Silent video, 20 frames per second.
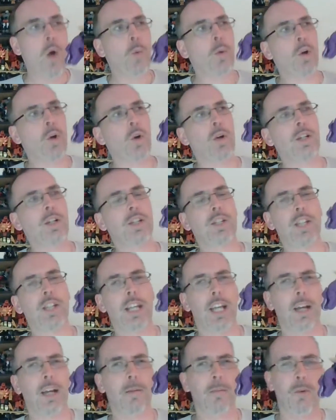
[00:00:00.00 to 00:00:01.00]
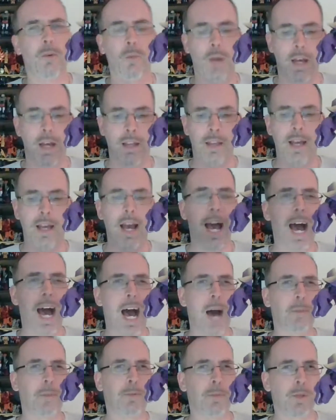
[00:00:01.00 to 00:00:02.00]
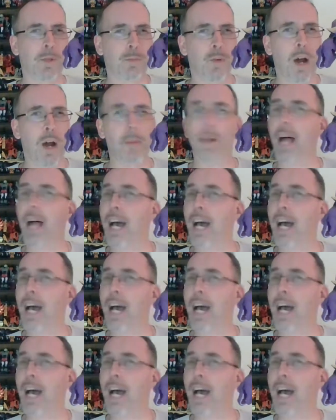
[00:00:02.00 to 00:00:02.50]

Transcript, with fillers: We're going to see him with Optimus Primal,